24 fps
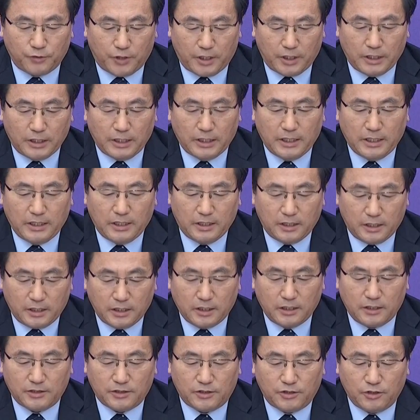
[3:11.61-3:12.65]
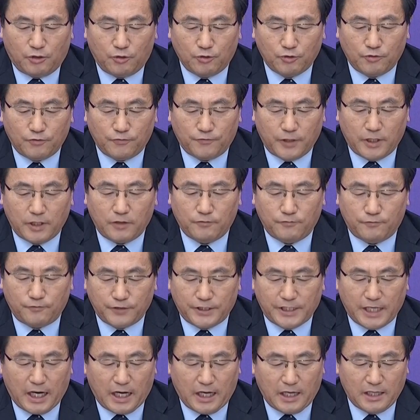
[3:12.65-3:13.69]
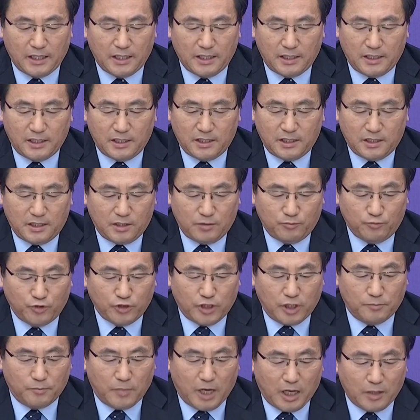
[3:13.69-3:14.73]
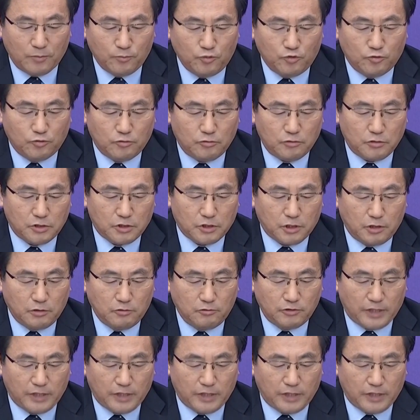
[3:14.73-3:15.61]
and exempt of VAT, and exemption of